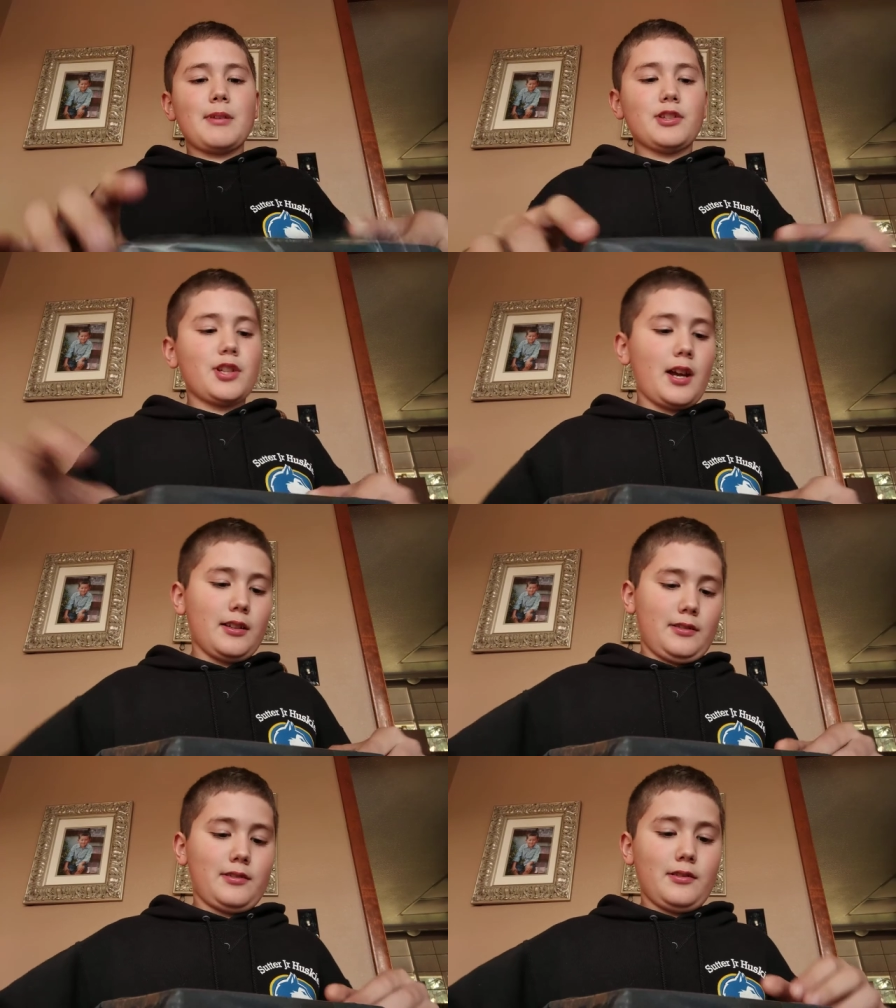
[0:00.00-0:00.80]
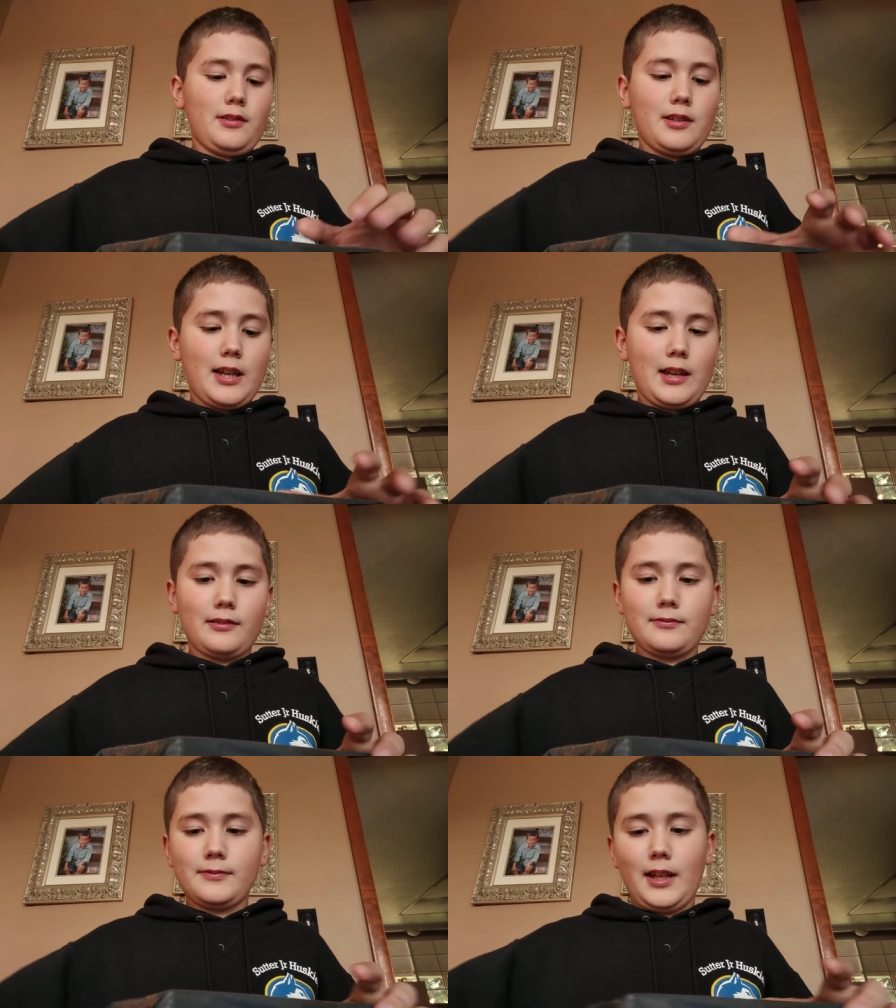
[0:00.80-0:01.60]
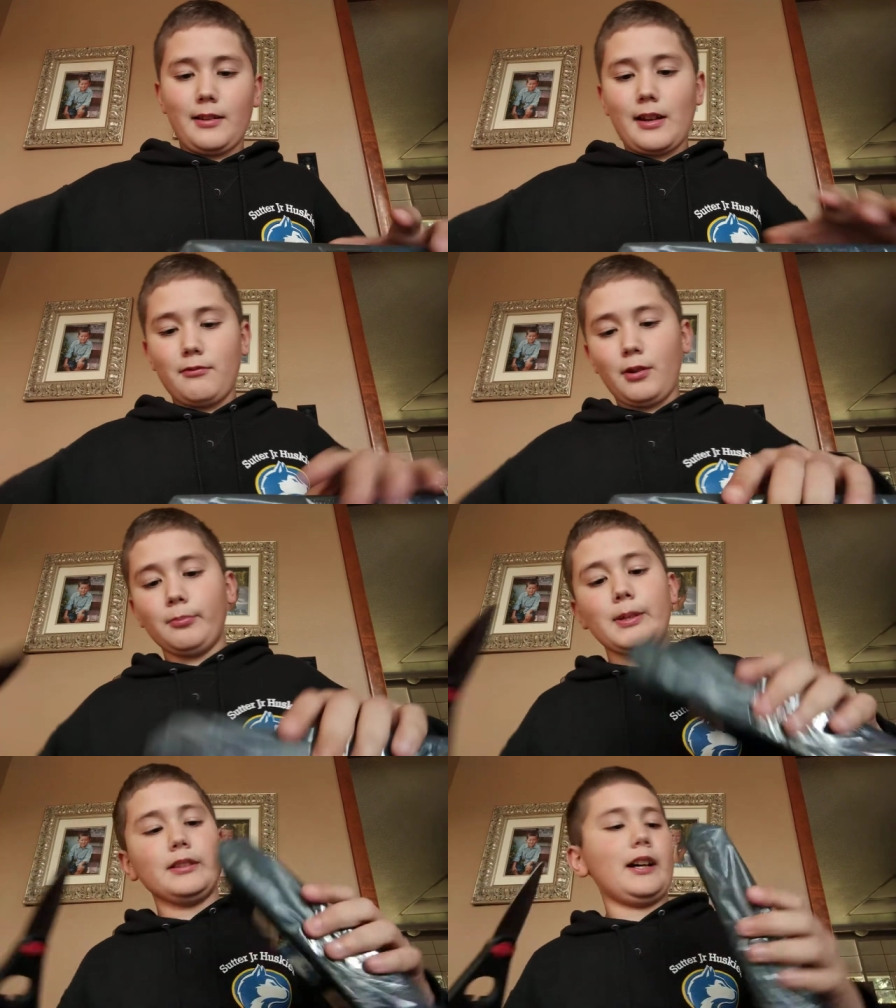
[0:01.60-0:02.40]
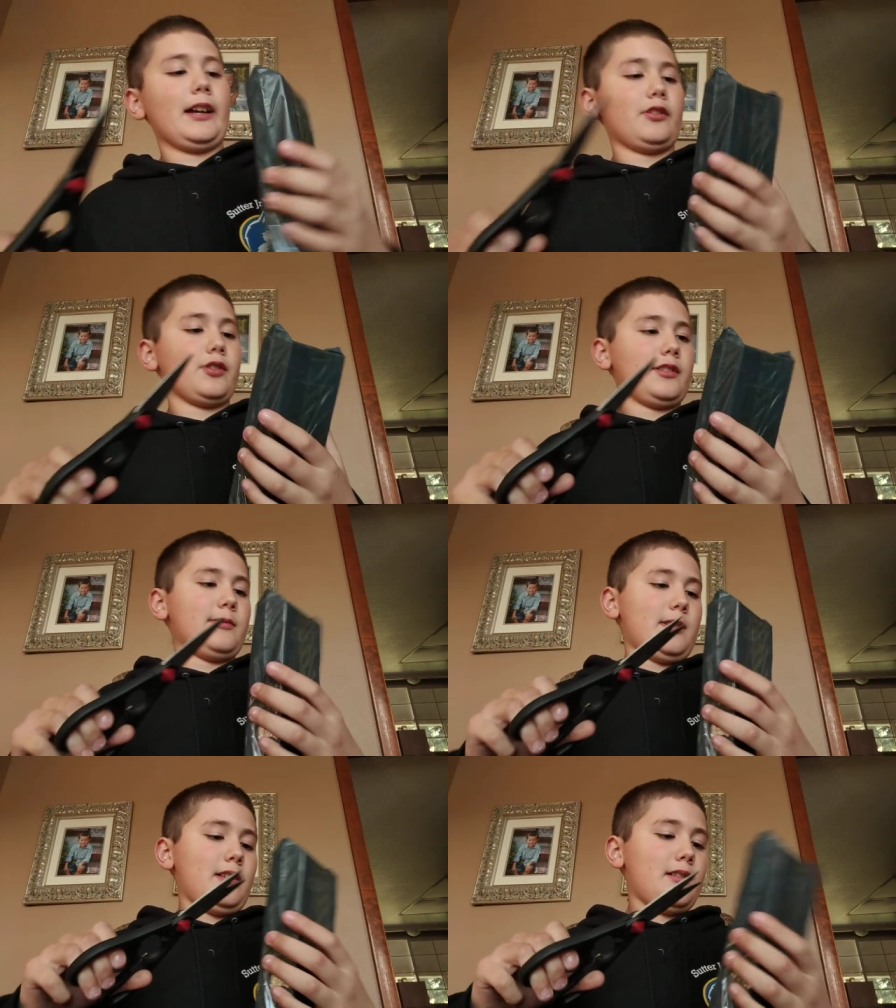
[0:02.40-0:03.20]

made in China, so you can't. I, I won't be lying. Trust me.